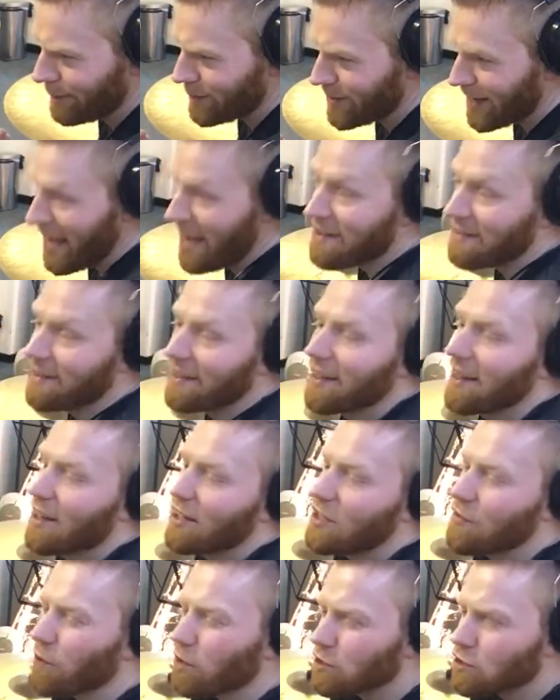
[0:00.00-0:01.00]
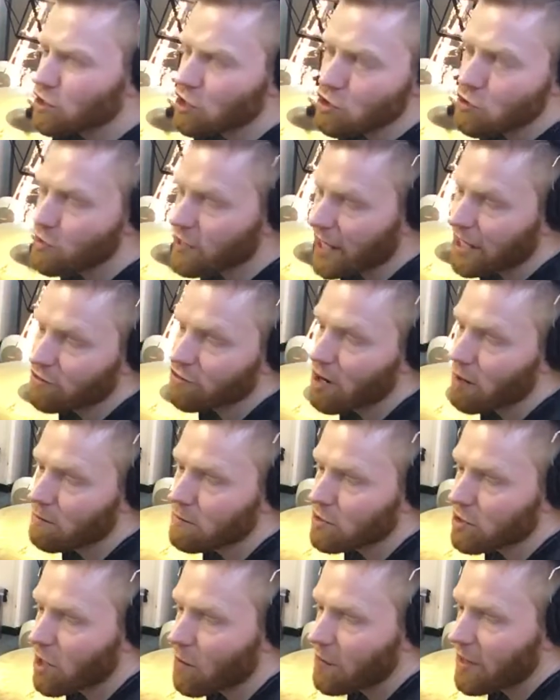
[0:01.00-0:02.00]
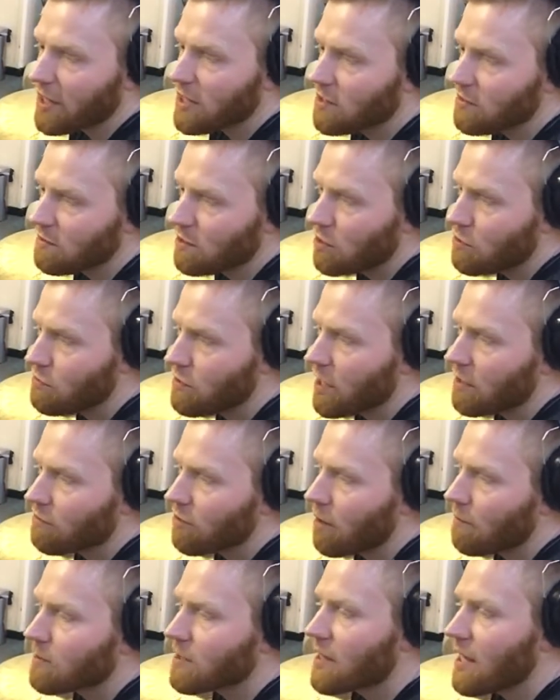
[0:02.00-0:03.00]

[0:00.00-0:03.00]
10, you've got 2 kick drums, combinations of 2 kick drums,